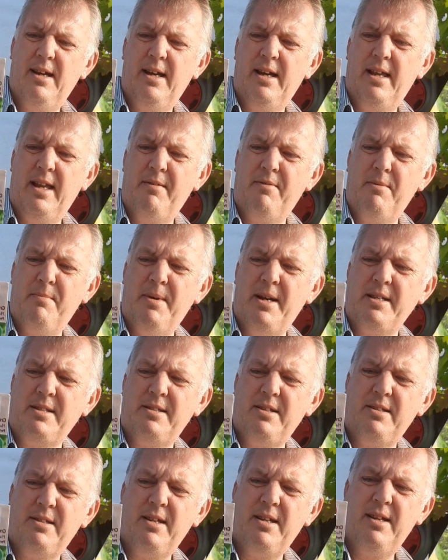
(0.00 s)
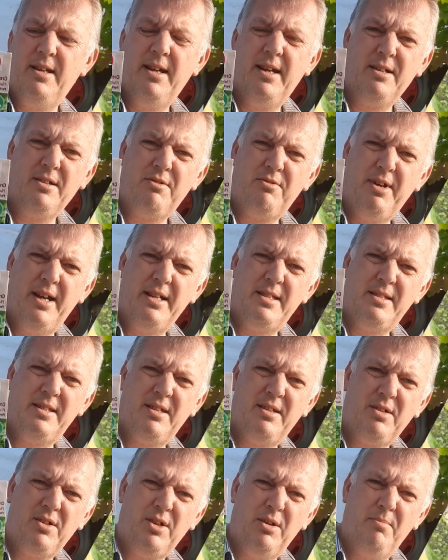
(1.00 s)
and have a mustard and cress
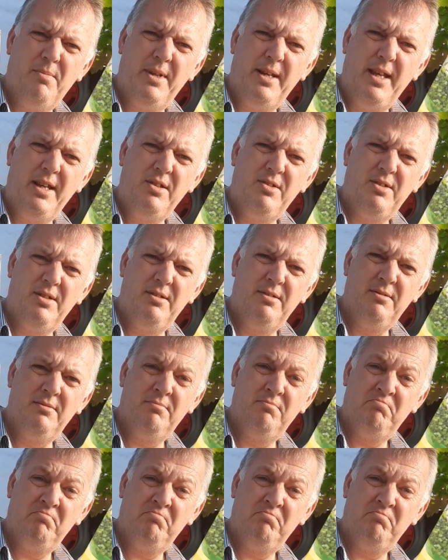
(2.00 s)
combination.